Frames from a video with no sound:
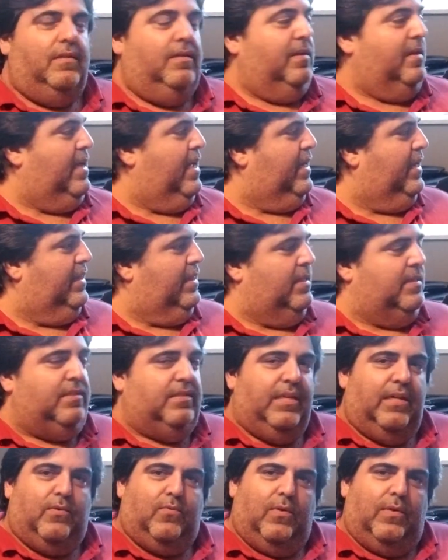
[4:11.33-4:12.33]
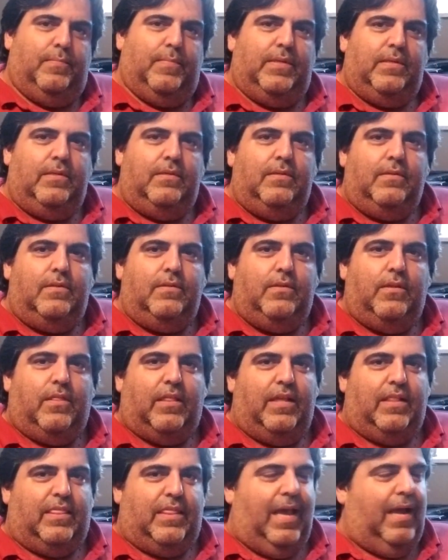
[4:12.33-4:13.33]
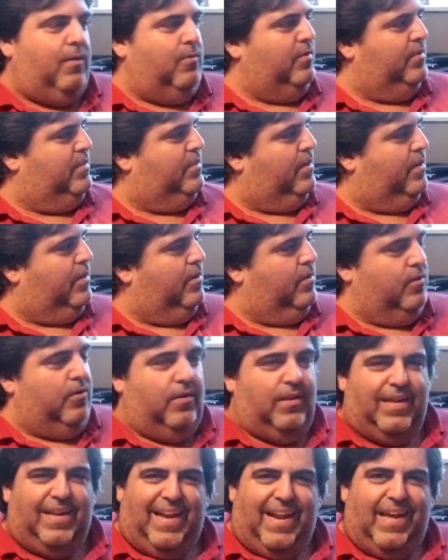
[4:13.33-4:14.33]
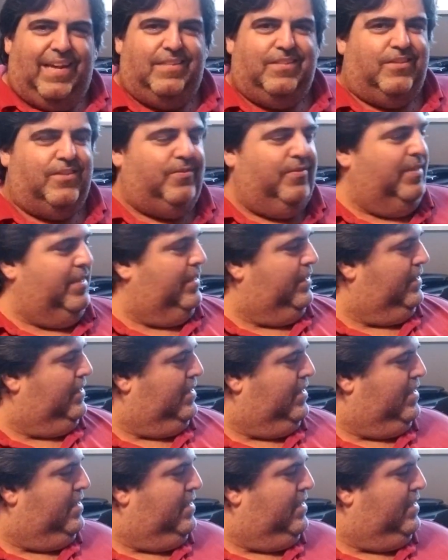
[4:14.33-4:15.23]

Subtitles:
getting this equipment, you think that was hard, or a glass screen?